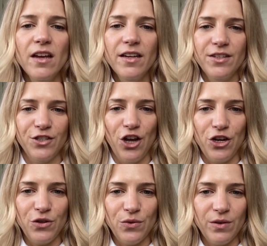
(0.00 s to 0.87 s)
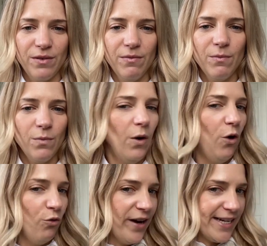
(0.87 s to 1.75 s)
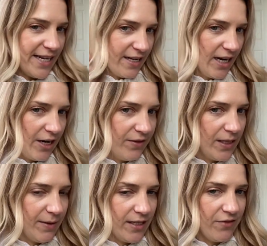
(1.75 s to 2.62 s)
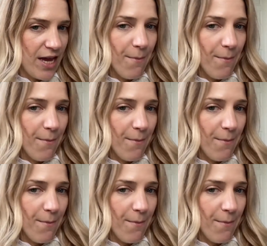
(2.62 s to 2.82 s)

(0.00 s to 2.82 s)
So already kind of in the space of a year.